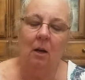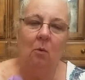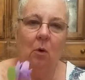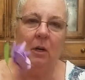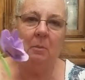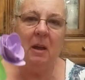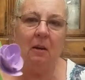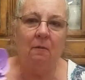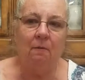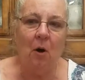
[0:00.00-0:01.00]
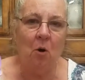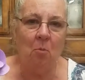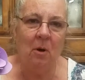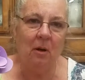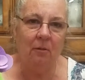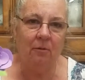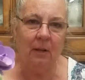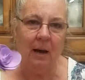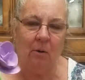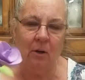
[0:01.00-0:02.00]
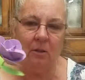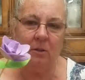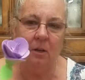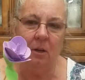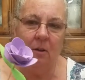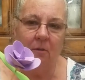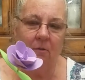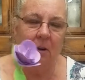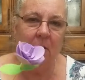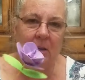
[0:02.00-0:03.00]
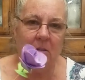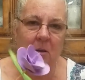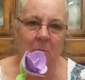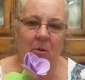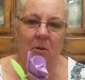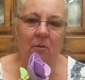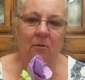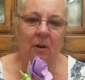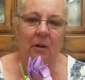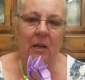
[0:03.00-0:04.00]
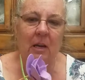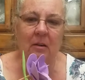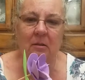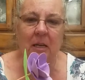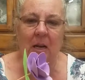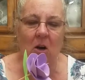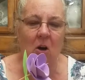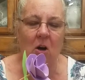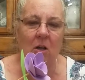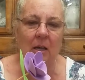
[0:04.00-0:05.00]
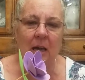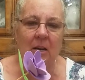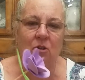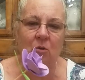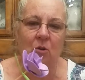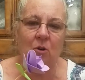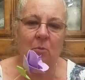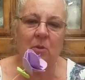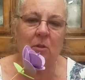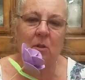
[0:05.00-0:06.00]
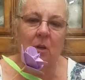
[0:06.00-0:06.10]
We're going to make foam flowers. Very simple, very easy, all age groups.